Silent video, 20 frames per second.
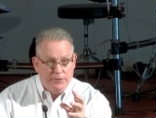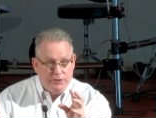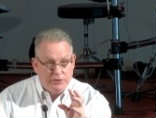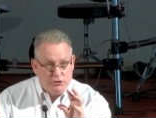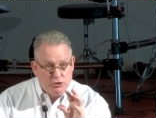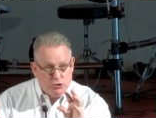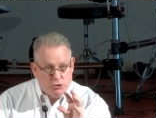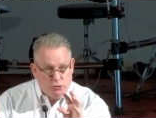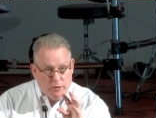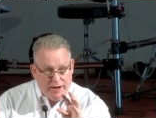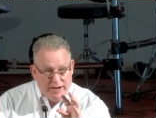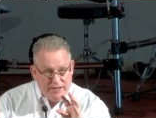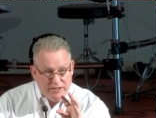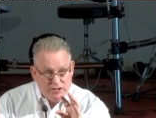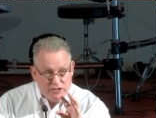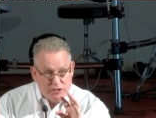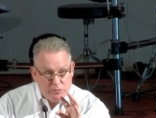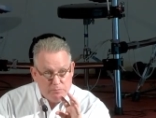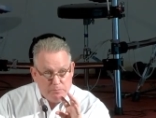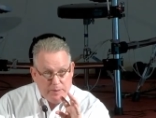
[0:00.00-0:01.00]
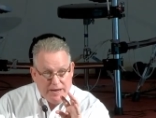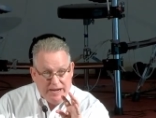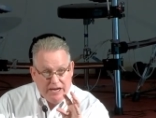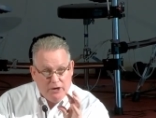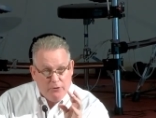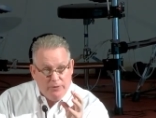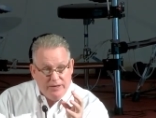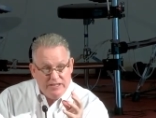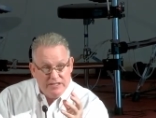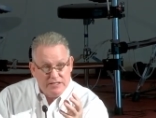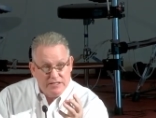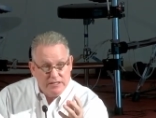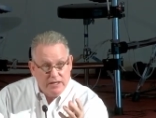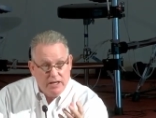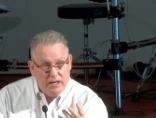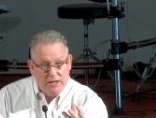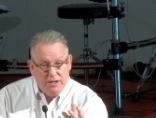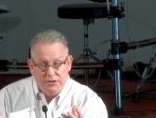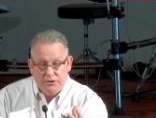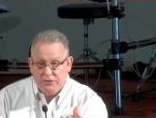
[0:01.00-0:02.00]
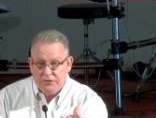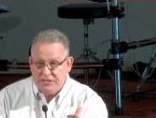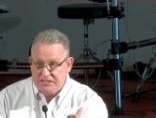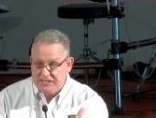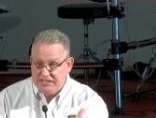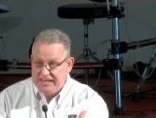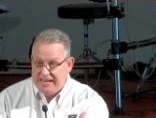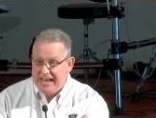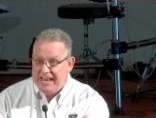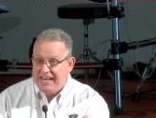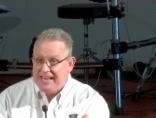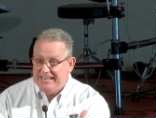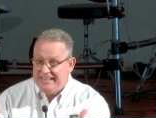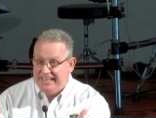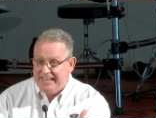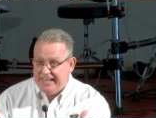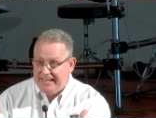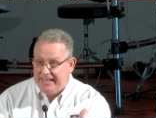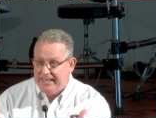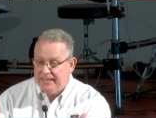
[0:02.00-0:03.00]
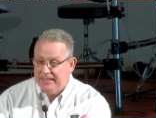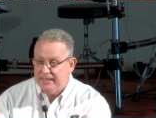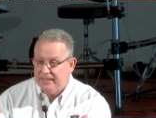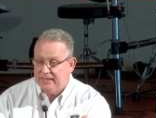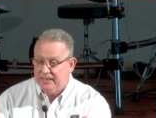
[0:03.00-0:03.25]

the transparent understanding